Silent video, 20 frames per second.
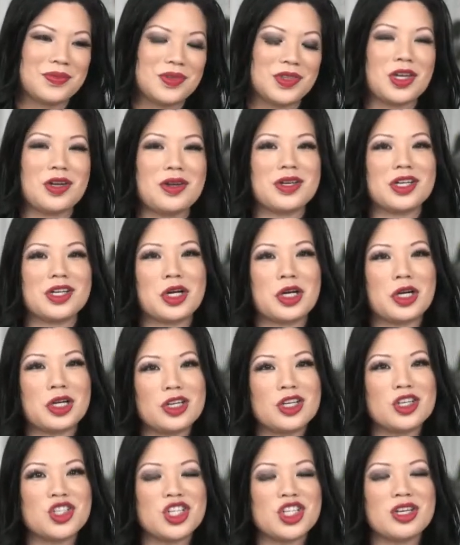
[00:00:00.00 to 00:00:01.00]
they're
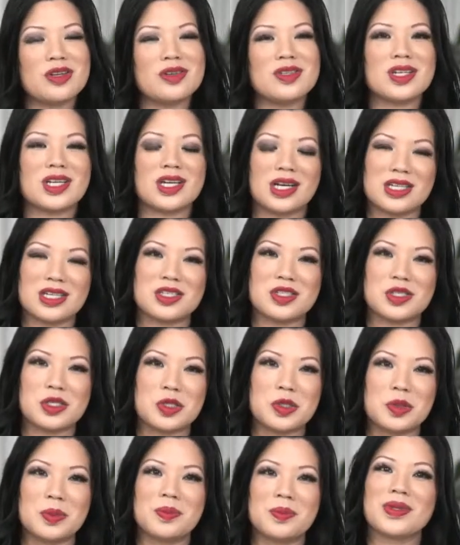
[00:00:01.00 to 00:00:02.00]
encouraging you to
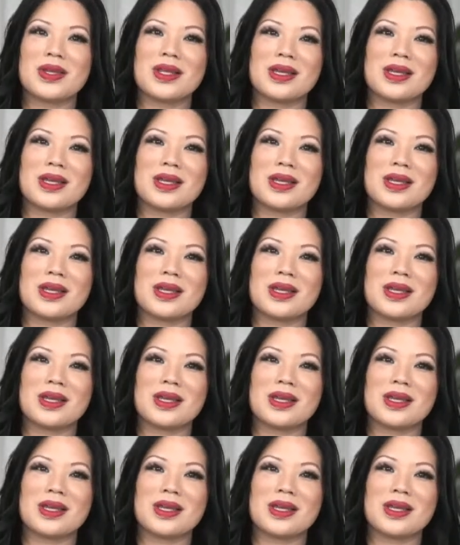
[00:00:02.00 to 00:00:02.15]
consume